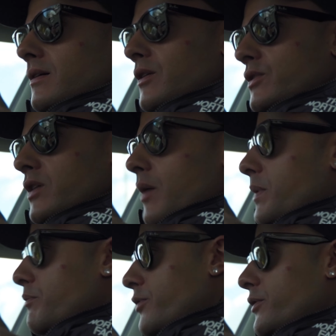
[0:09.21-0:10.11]
looks like I've
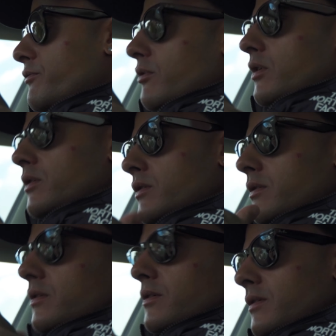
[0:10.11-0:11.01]
been proved wrong.
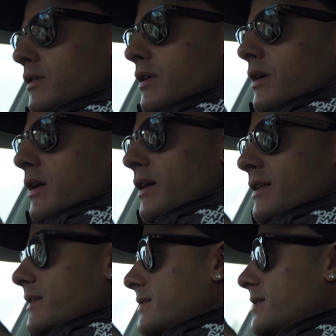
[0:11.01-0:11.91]

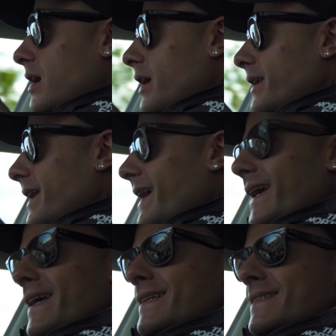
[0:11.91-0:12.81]
The sun
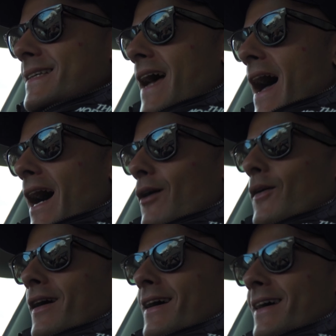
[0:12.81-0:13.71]
is out.